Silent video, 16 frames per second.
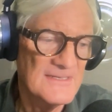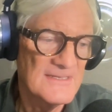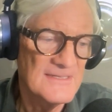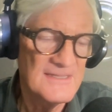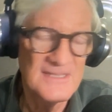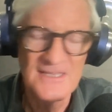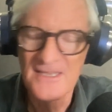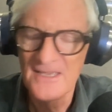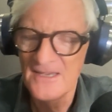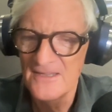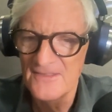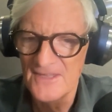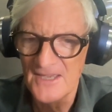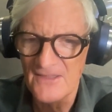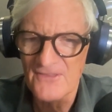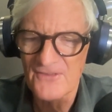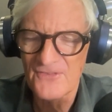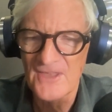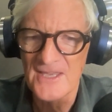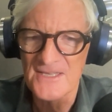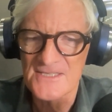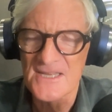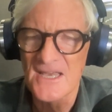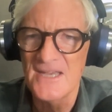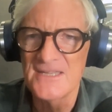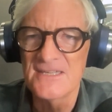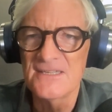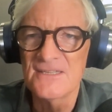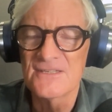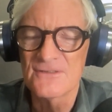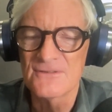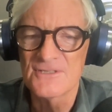the other things I
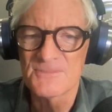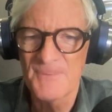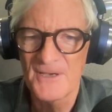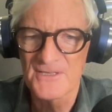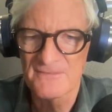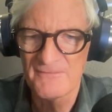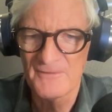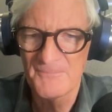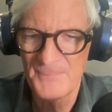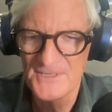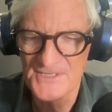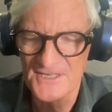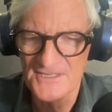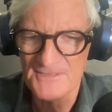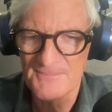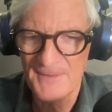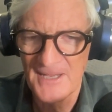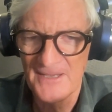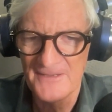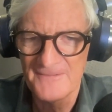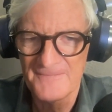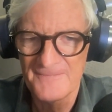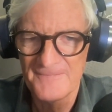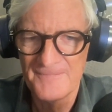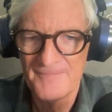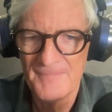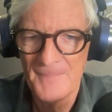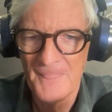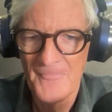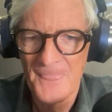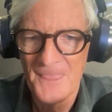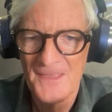didn't do as part of a business plan.
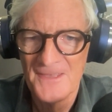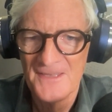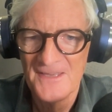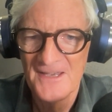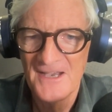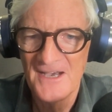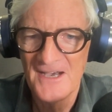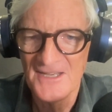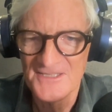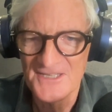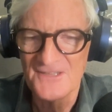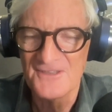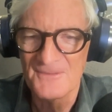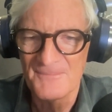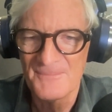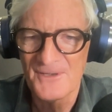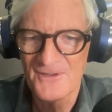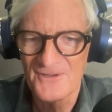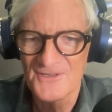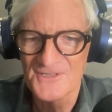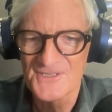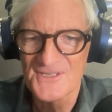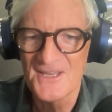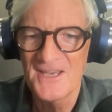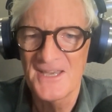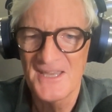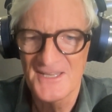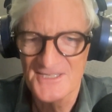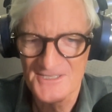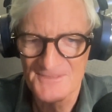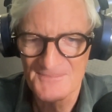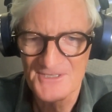I did them because I
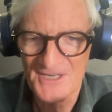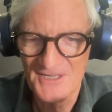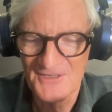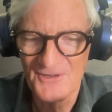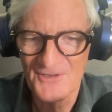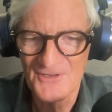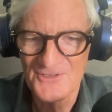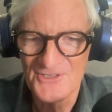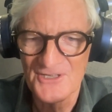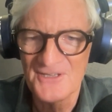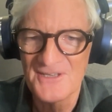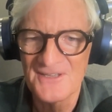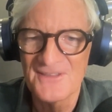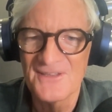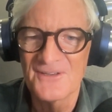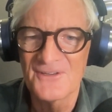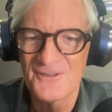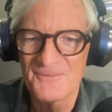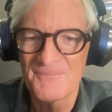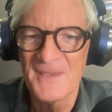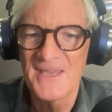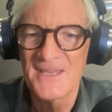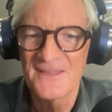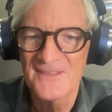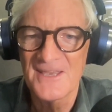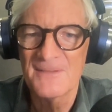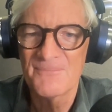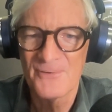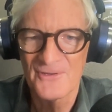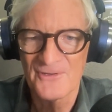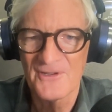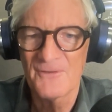had some technology that could make that
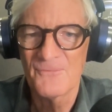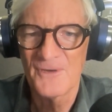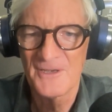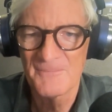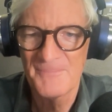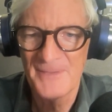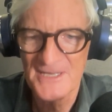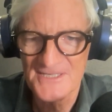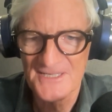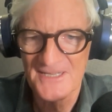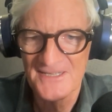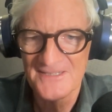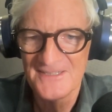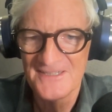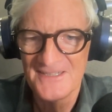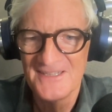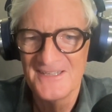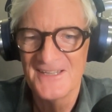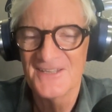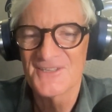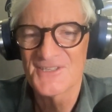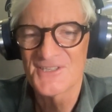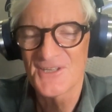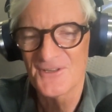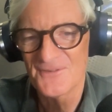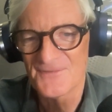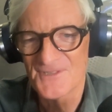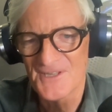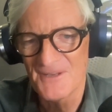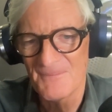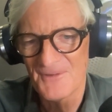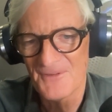product work better and solve
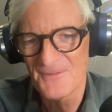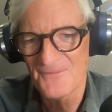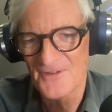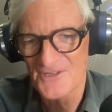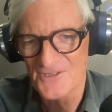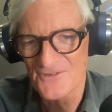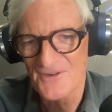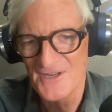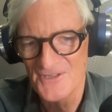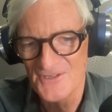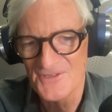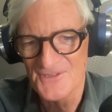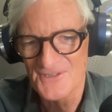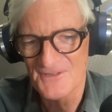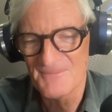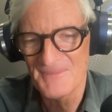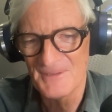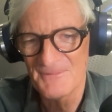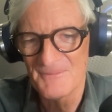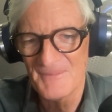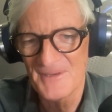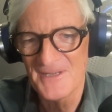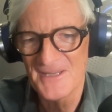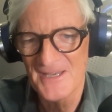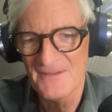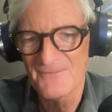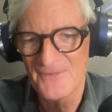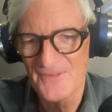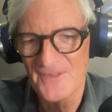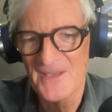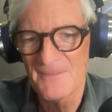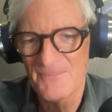some of the frustrations that people might have
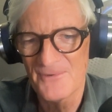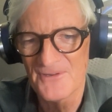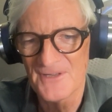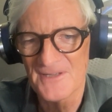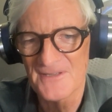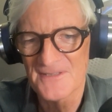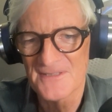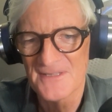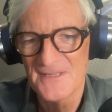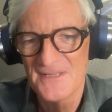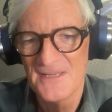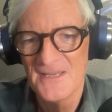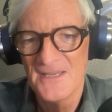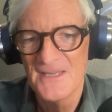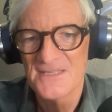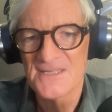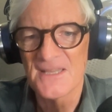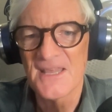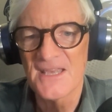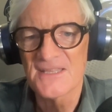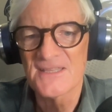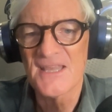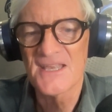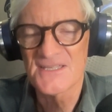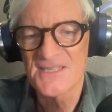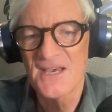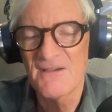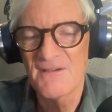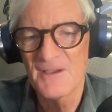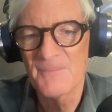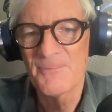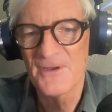with that product. So that's how
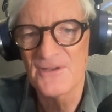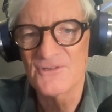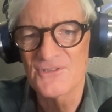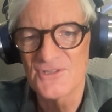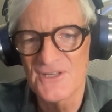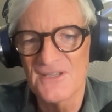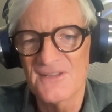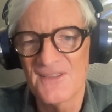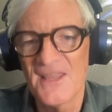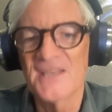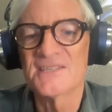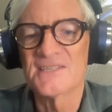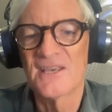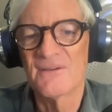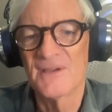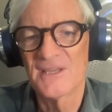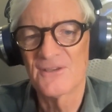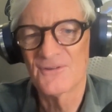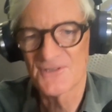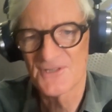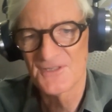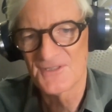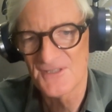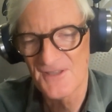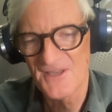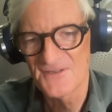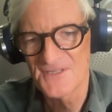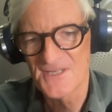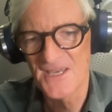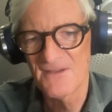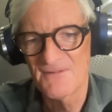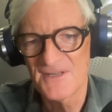I approached it, and that's how I got into
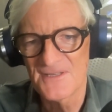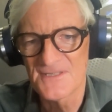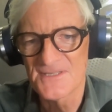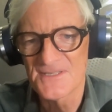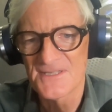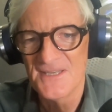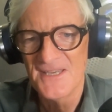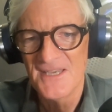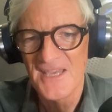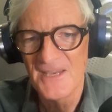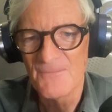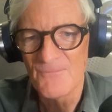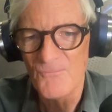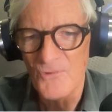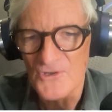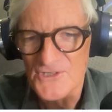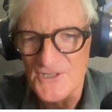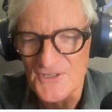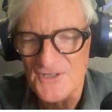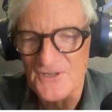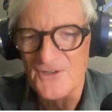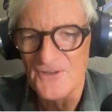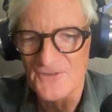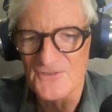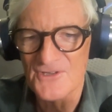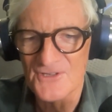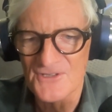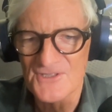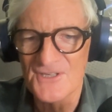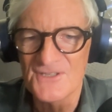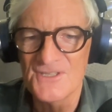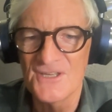those areas. It wasn't a
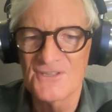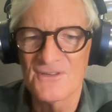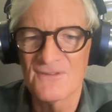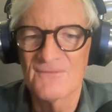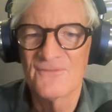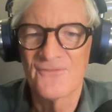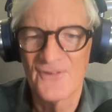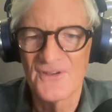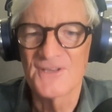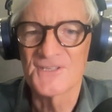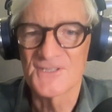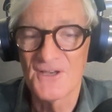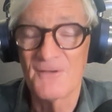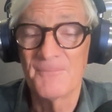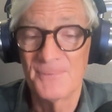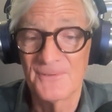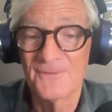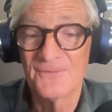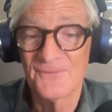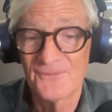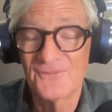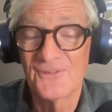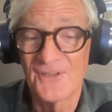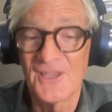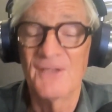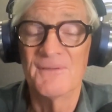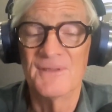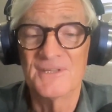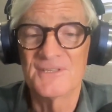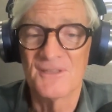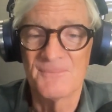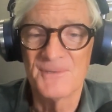conscious decision, for example, to go
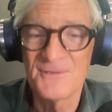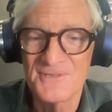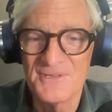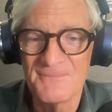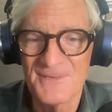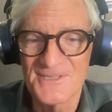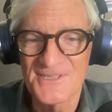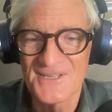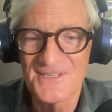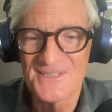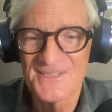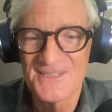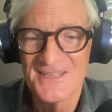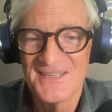into the beauty business.